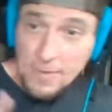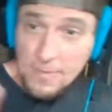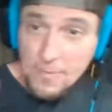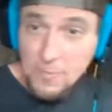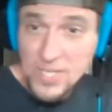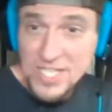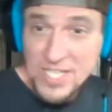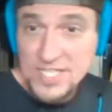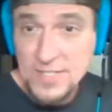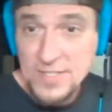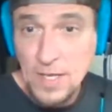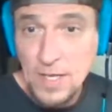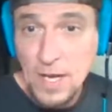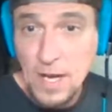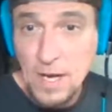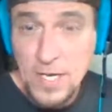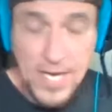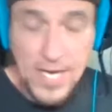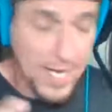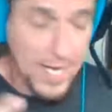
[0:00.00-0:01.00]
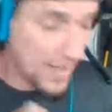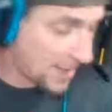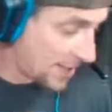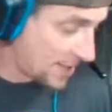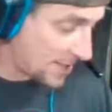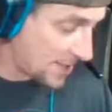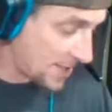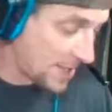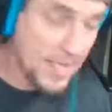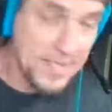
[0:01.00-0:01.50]
Which okay,
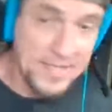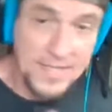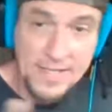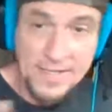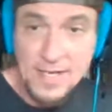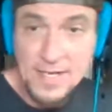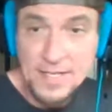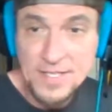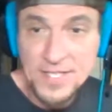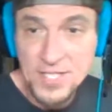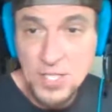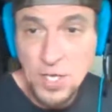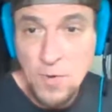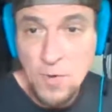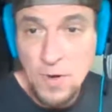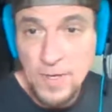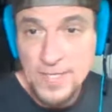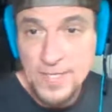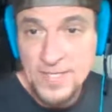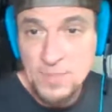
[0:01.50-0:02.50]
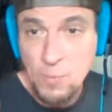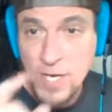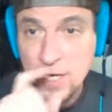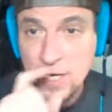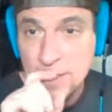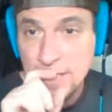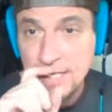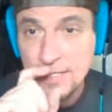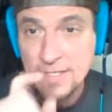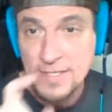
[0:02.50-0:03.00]
because it does show. It's
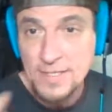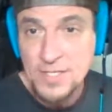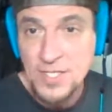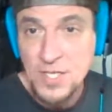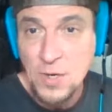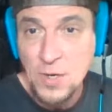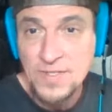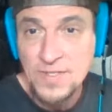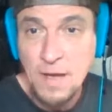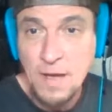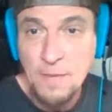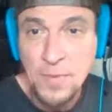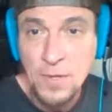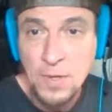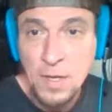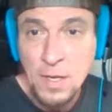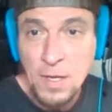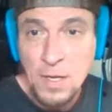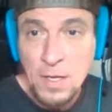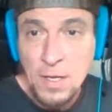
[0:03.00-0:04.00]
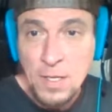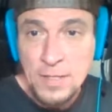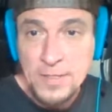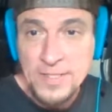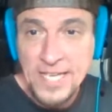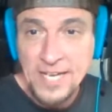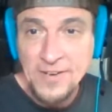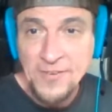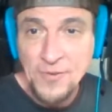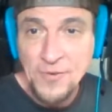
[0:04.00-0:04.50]
weird because it shows up
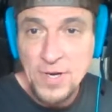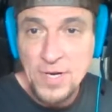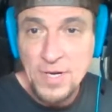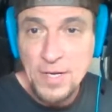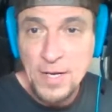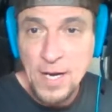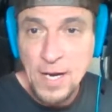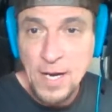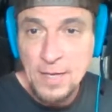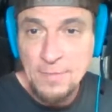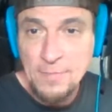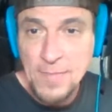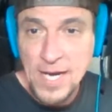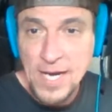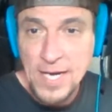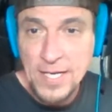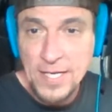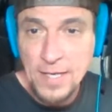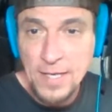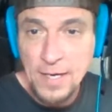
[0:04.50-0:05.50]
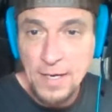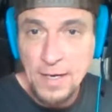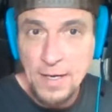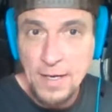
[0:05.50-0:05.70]
different on my